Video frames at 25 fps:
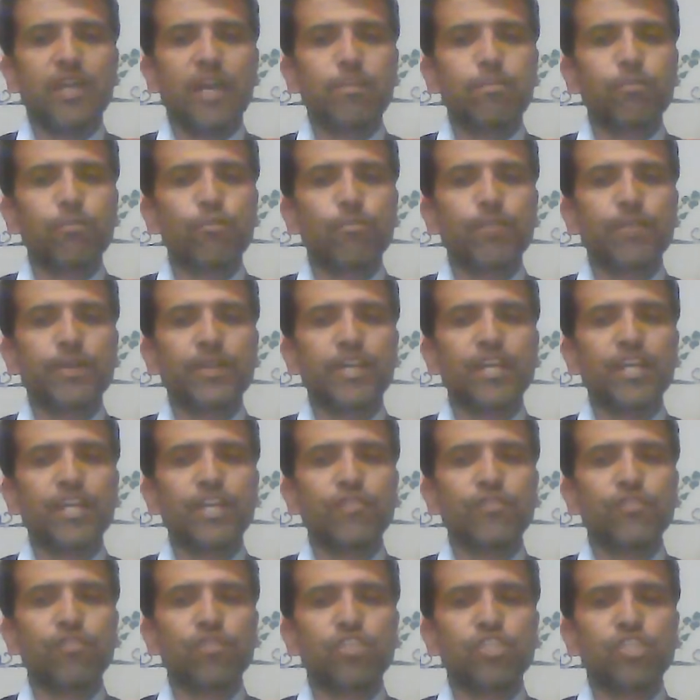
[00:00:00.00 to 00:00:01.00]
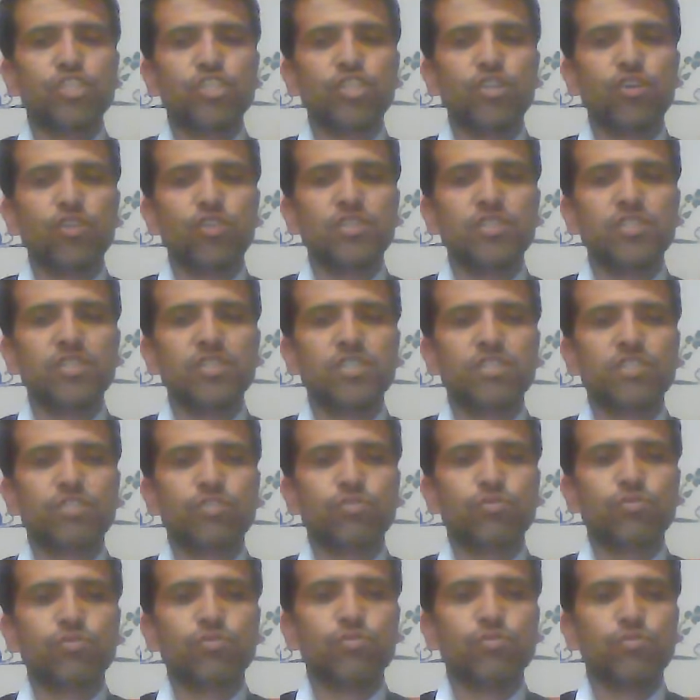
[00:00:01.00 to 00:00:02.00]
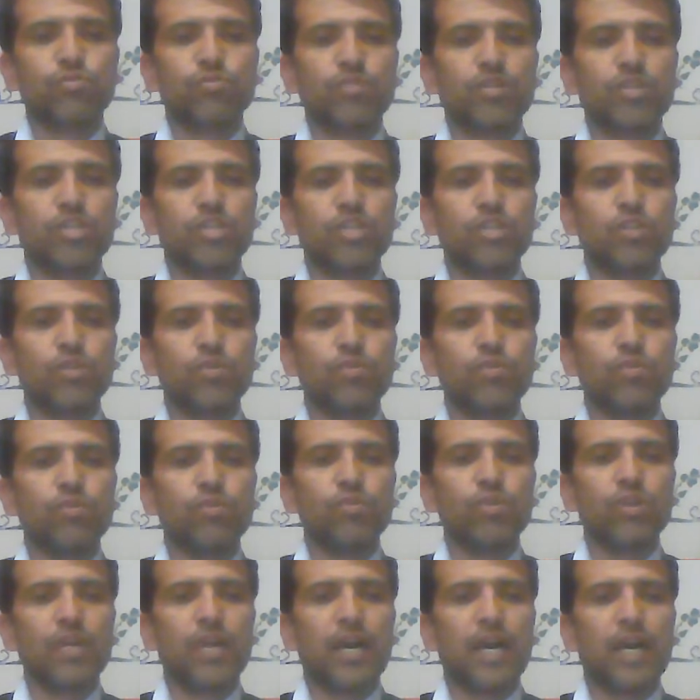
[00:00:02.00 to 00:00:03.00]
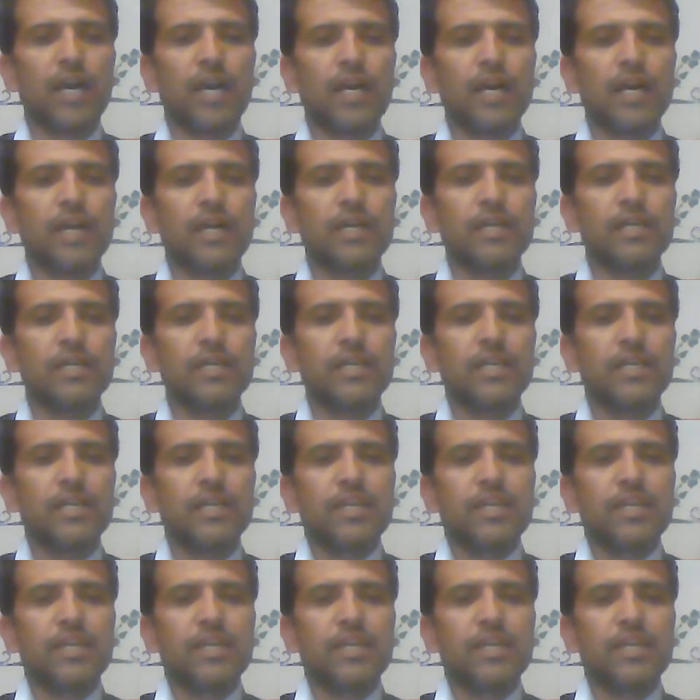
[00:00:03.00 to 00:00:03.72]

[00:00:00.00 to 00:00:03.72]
appropriate for geologists to include a